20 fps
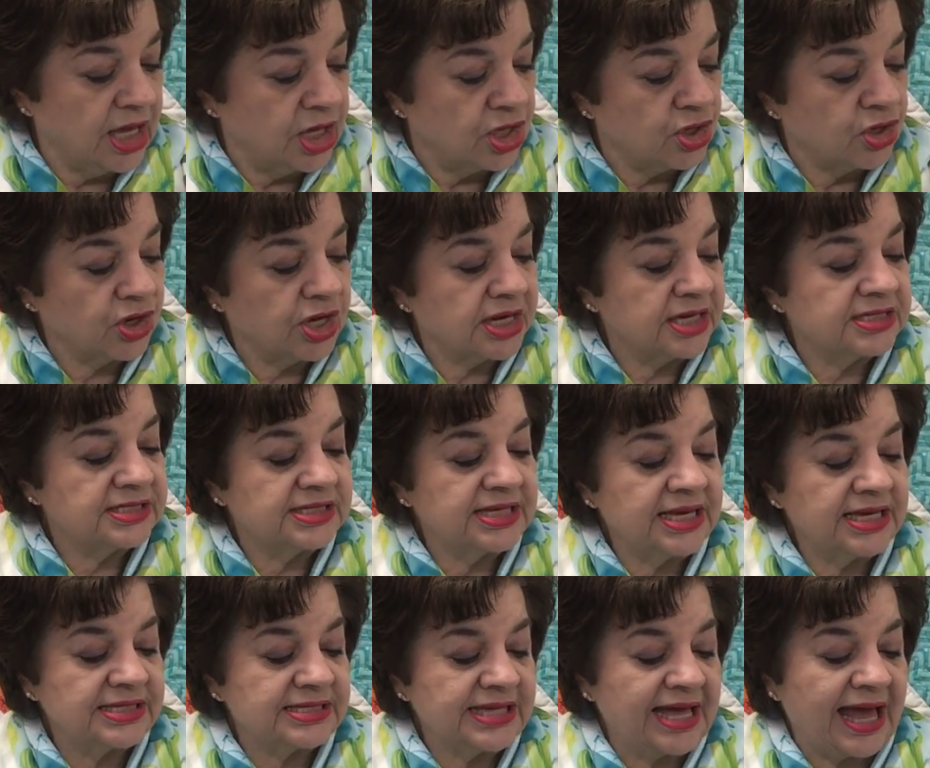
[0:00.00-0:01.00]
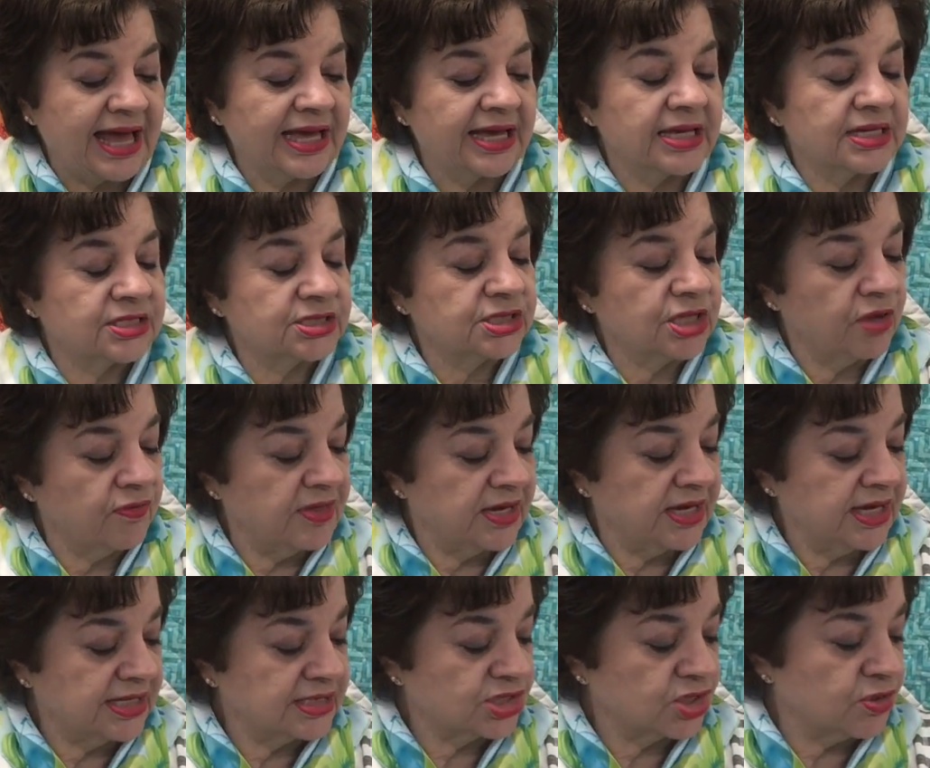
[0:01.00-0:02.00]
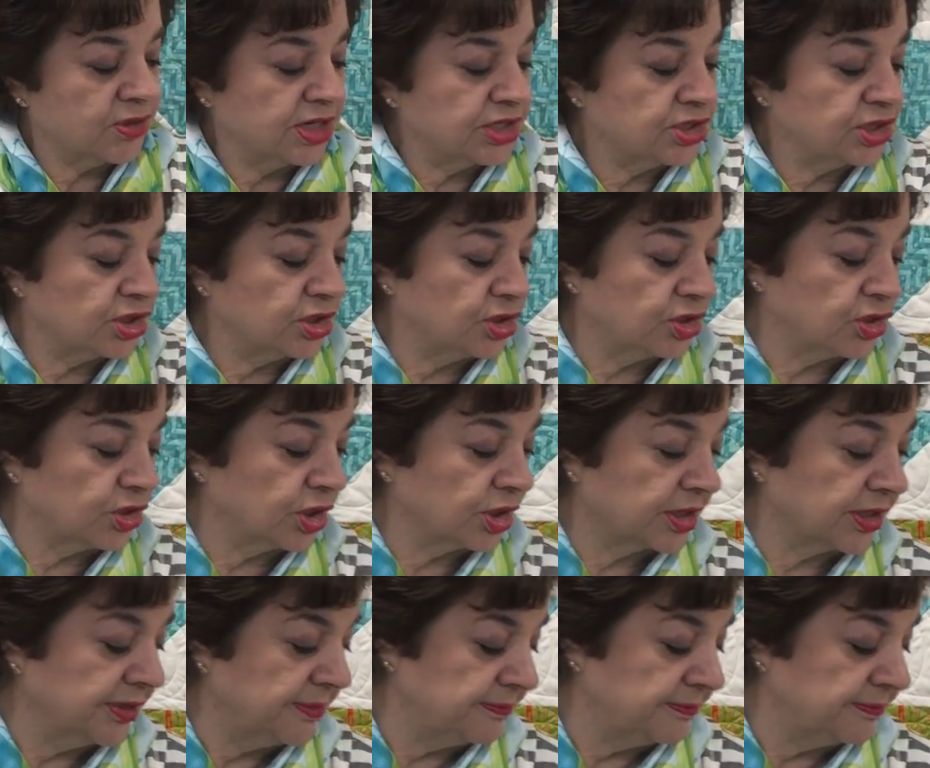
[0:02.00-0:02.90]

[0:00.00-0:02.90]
You're going to zigzag it so that it's going to look.